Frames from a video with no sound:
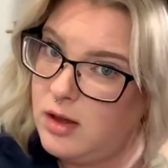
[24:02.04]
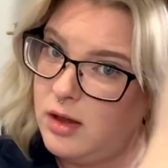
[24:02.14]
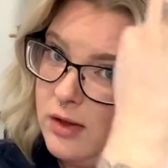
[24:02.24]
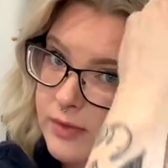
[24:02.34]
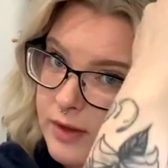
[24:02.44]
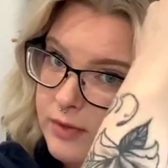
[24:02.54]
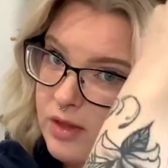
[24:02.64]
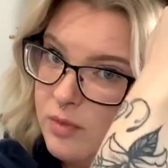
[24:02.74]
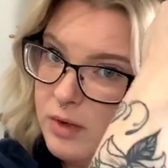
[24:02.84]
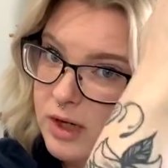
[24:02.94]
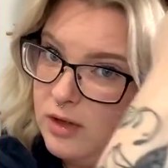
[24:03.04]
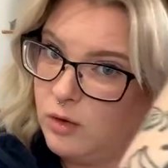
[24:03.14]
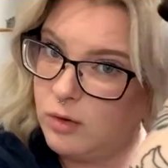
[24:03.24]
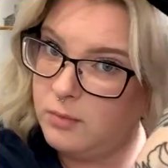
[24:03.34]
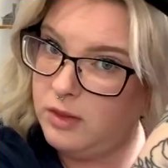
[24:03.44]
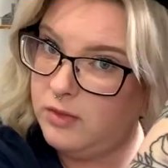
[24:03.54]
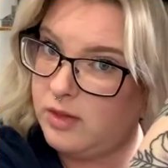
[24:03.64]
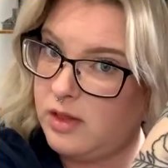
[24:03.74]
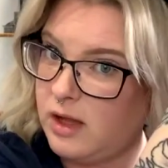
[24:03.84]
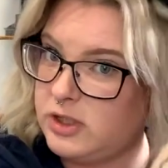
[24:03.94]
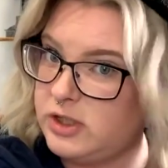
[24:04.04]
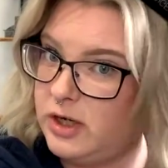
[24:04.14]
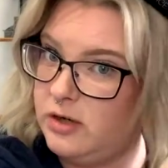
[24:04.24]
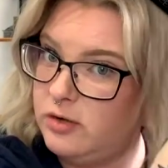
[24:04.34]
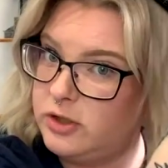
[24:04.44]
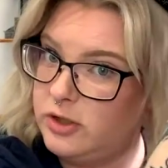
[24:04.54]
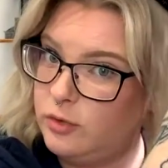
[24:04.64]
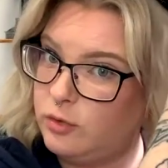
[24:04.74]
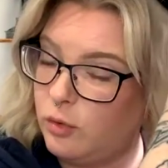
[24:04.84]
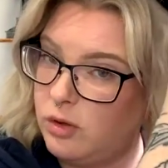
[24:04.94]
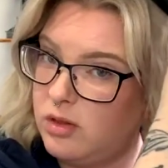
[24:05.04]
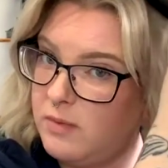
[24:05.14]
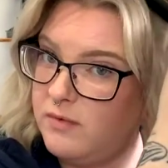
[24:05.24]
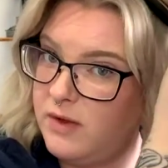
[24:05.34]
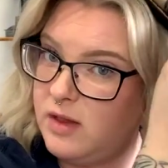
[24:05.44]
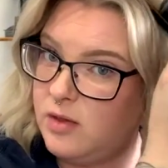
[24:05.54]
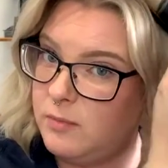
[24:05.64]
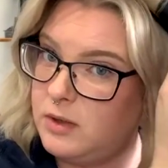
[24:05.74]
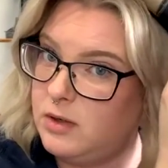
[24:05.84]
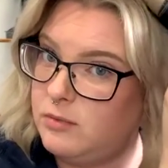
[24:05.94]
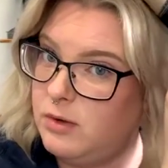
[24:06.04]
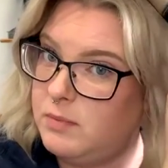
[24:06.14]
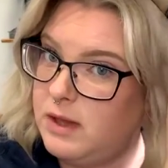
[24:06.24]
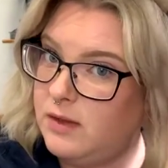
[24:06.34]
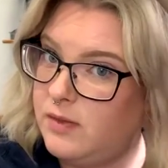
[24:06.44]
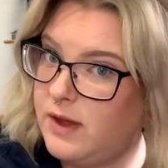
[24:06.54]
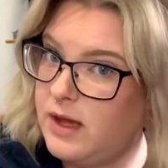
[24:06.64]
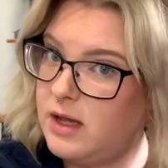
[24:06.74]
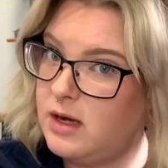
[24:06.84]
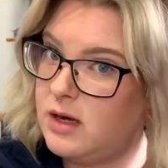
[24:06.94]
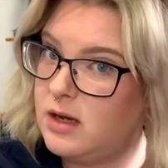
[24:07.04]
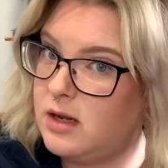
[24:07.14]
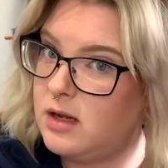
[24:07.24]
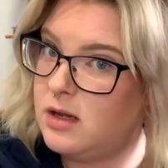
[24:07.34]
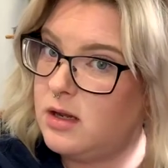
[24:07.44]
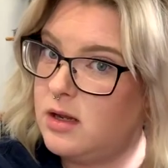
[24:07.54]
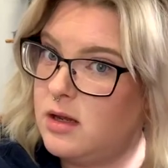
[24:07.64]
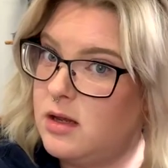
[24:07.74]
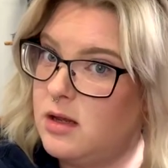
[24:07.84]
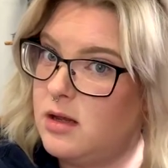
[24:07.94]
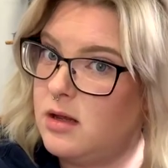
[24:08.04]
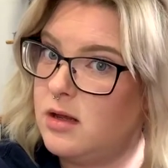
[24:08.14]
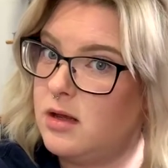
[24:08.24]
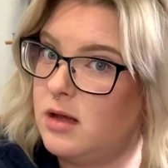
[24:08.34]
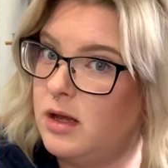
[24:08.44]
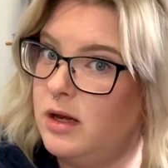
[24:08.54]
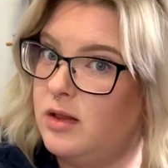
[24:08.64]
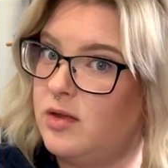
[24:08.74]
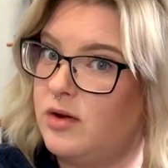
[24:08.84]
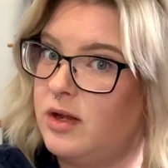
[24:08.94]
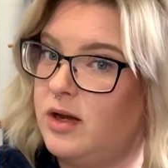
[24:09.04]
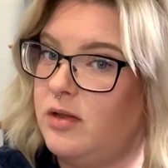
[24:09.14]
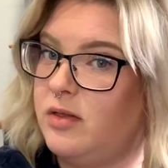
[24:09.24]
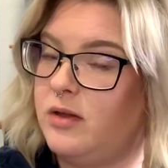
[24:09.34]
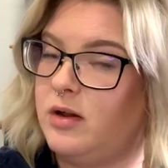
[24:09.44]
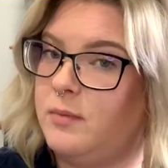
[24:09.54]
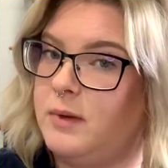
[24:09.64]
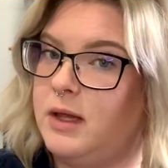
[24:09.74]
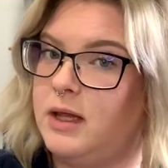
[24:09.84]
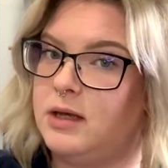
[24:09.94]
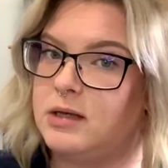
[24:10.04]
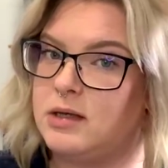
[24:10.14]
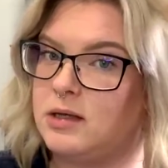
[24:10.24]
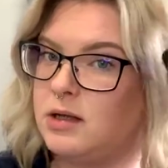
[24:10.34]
And like this one, this section I usually do towards my face, so I'm gonna repeat that. And it's gonna get a little bit,